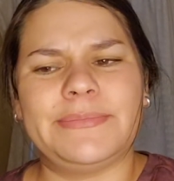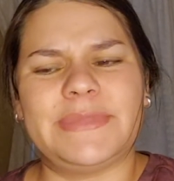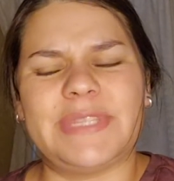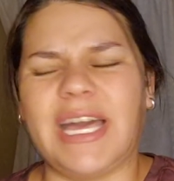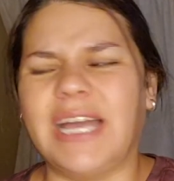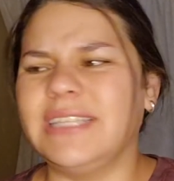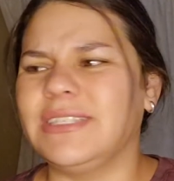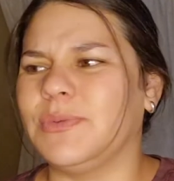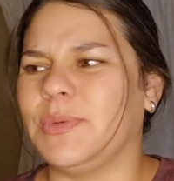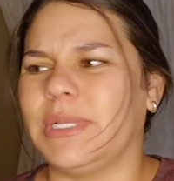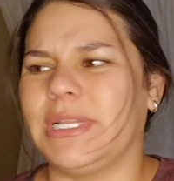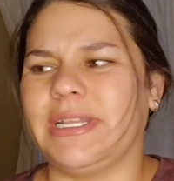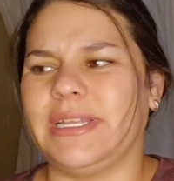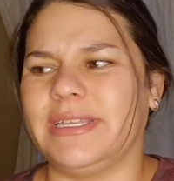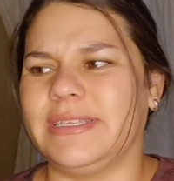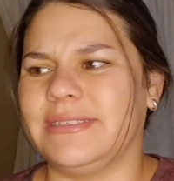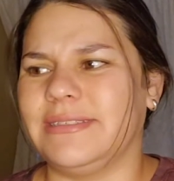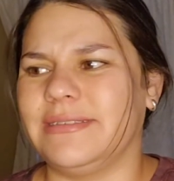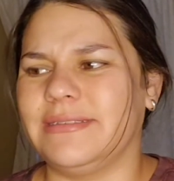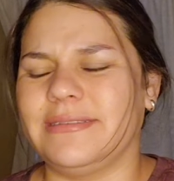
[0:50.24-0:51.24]
"That's what it
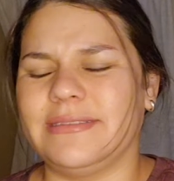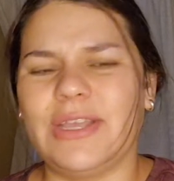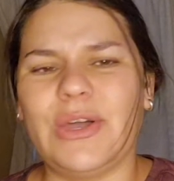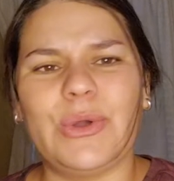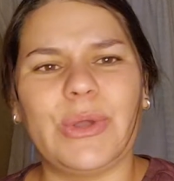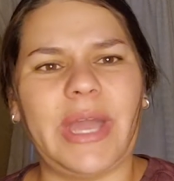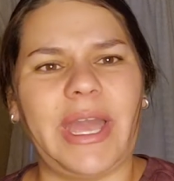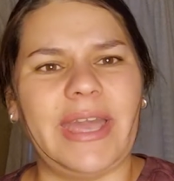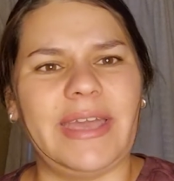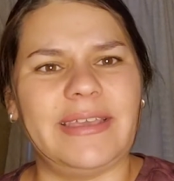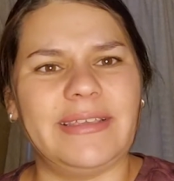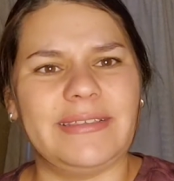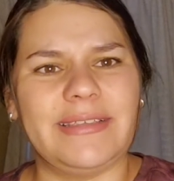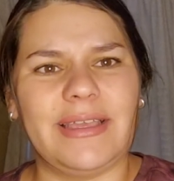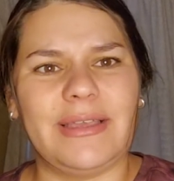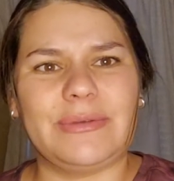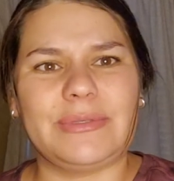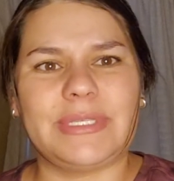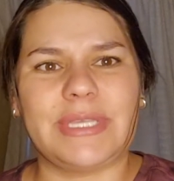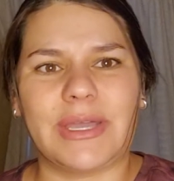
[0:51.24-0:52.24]
is." Okay,
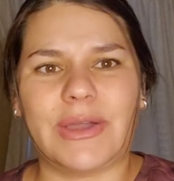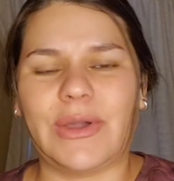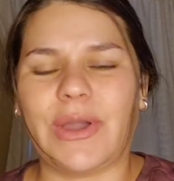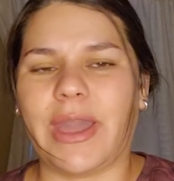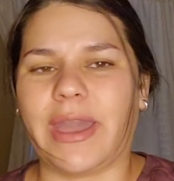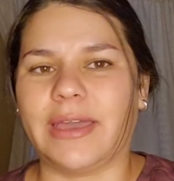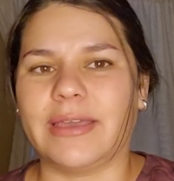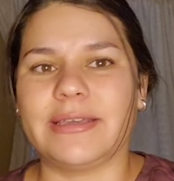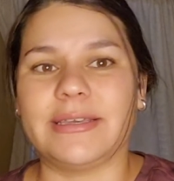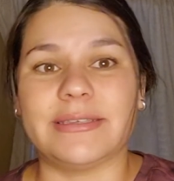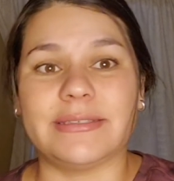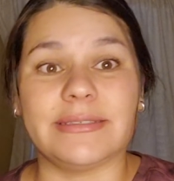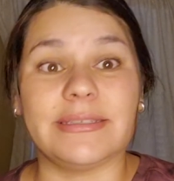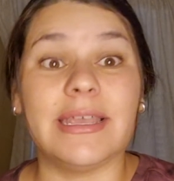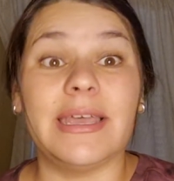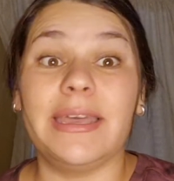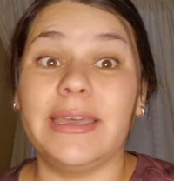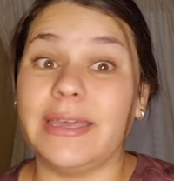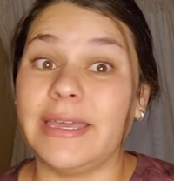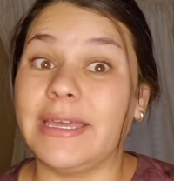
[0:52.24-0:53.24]
I was like, "Okay," because
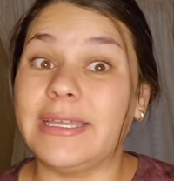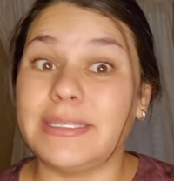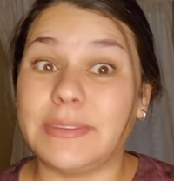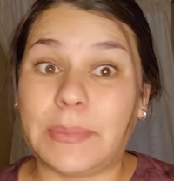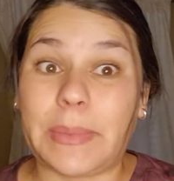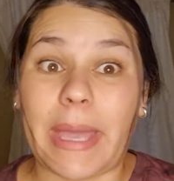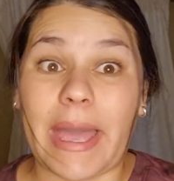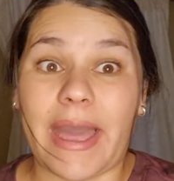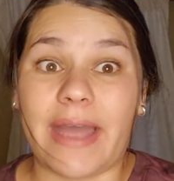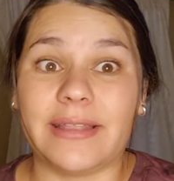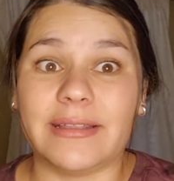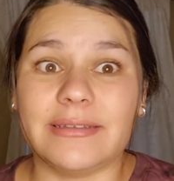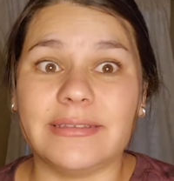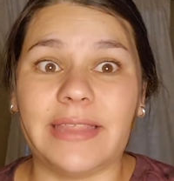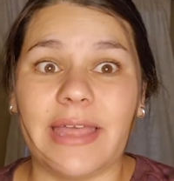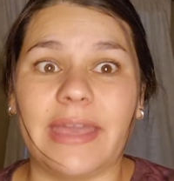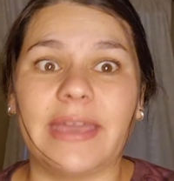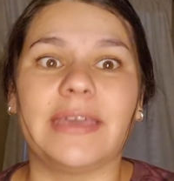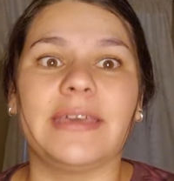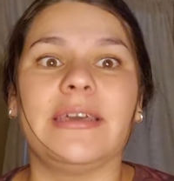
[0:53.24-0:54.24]
it's bad.
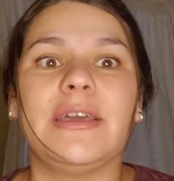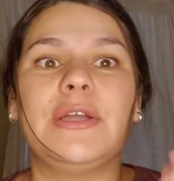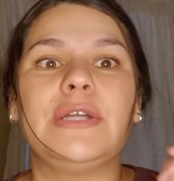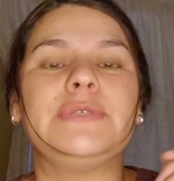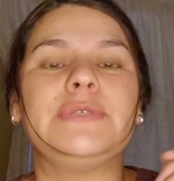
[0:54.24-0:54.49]
Like